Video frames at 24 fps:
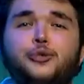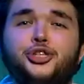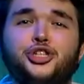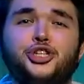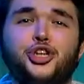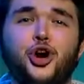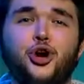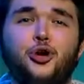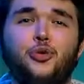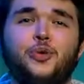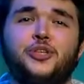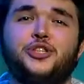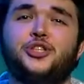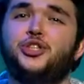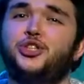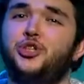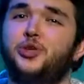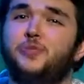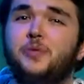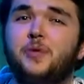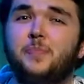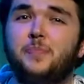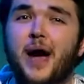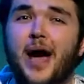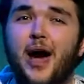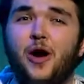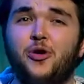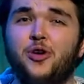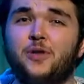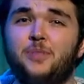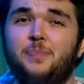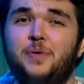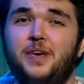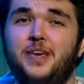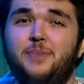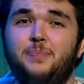show with
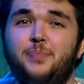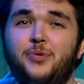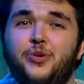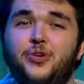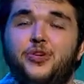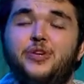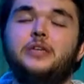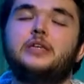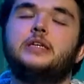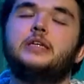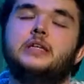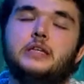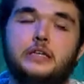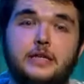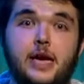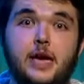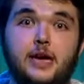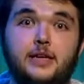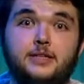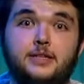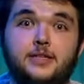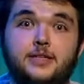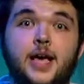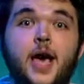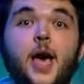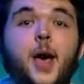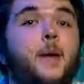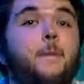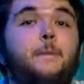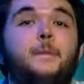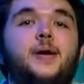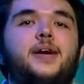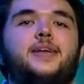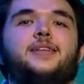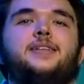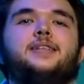superpowered people? Yes,
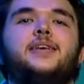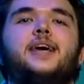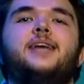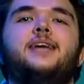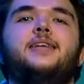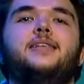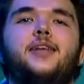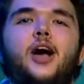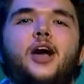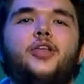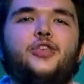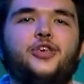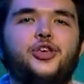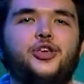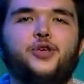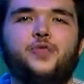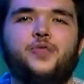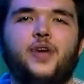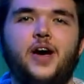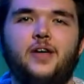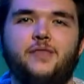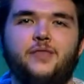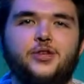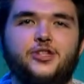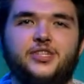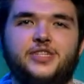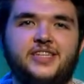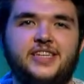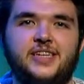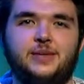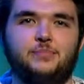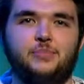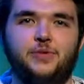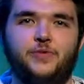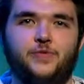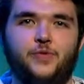but it's like nothing you've ever
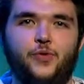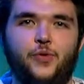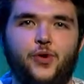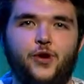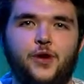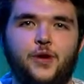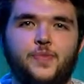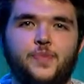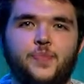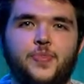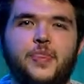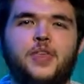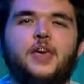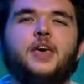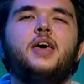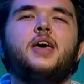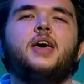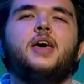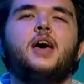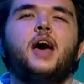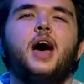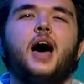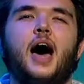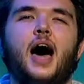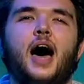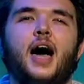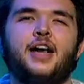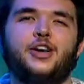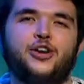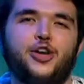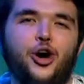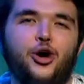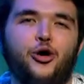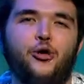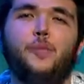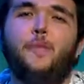seen before. I
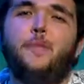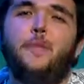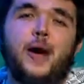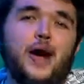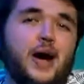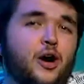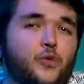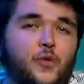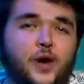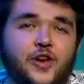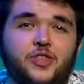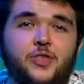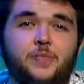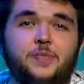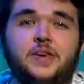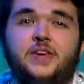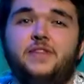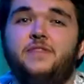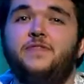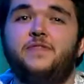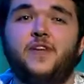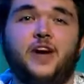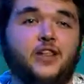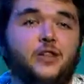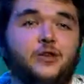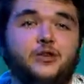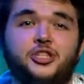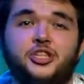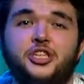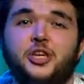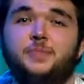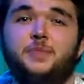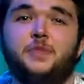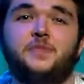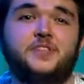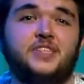know, bear with me,
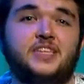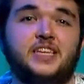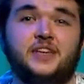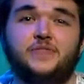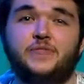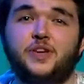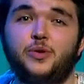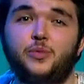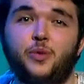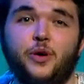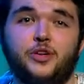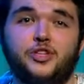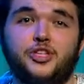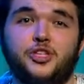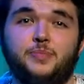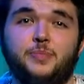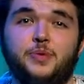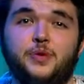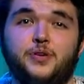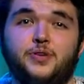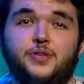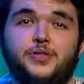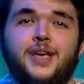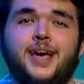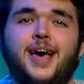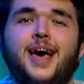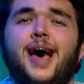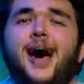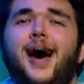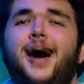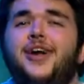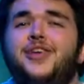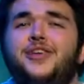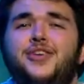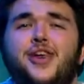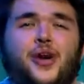Fellowship of TV worshippers,
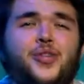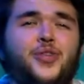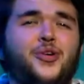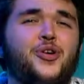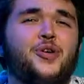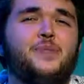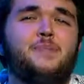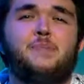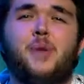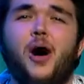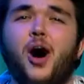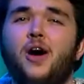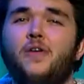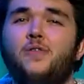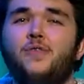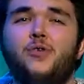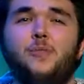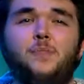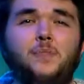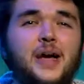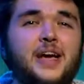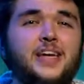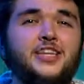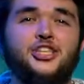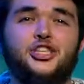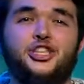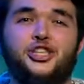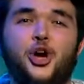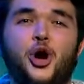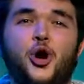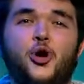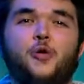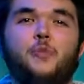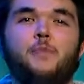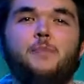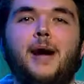another Marvel-based
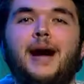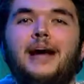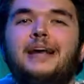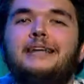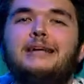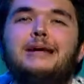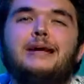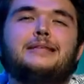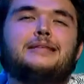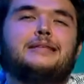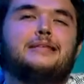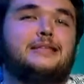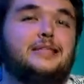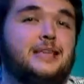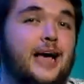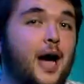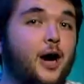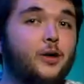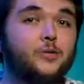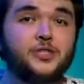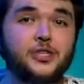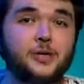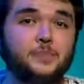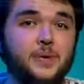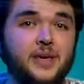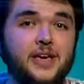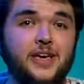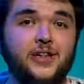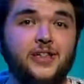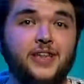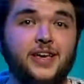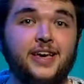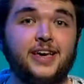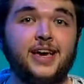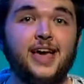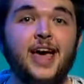show might not sound
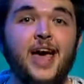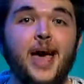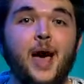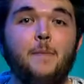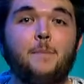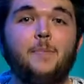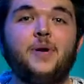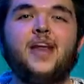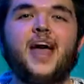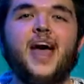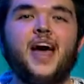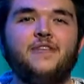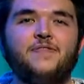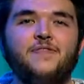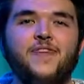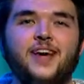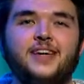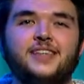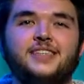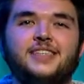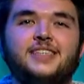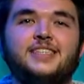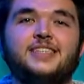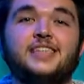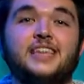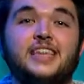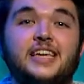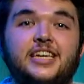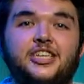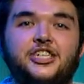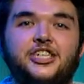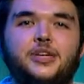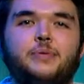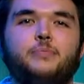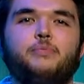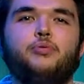appealing, but FX's
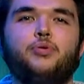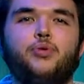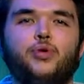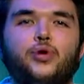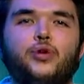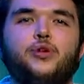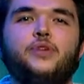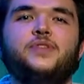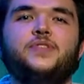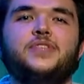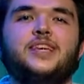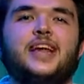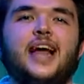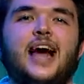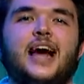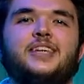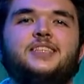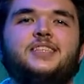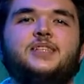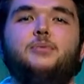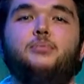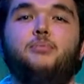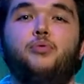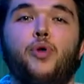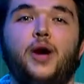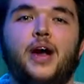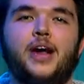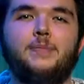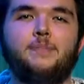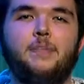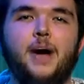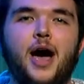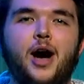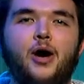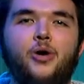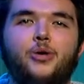Legion proves it has the
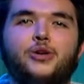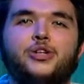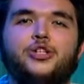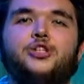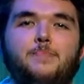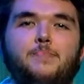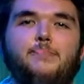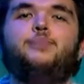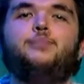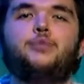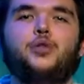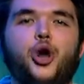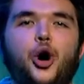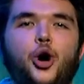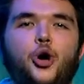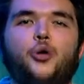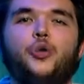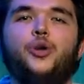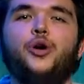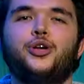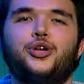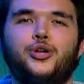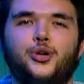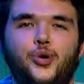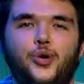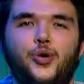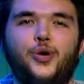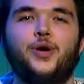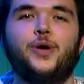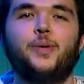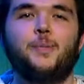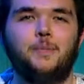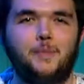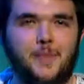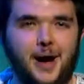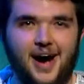brainpower to blow
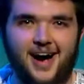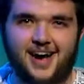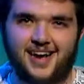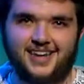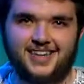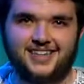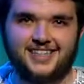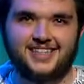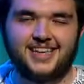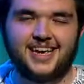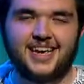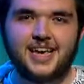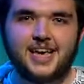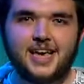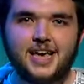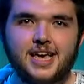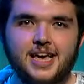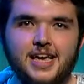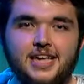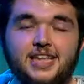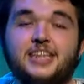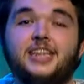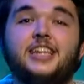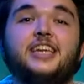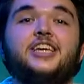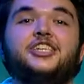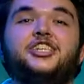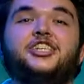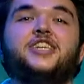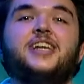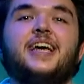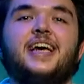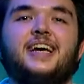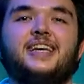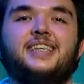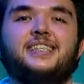your mind.
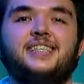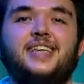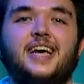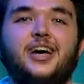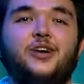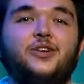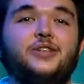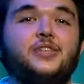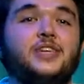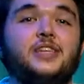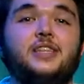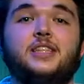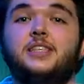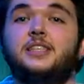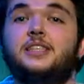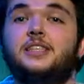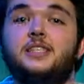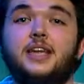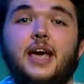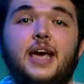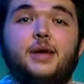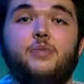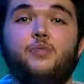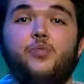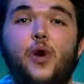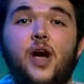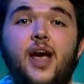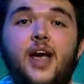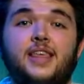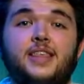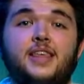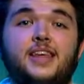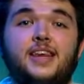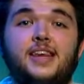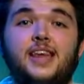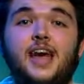Legion excels in the same way
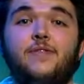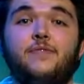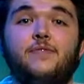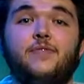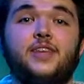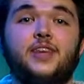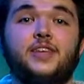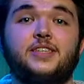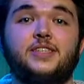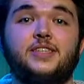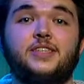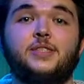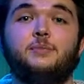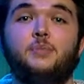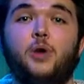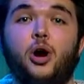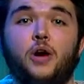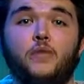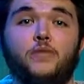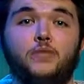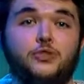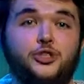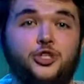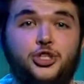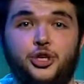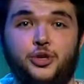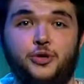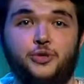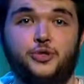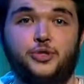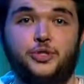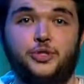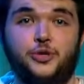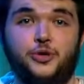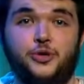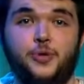that Netflix's Marvel
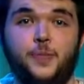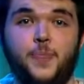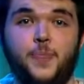shows do,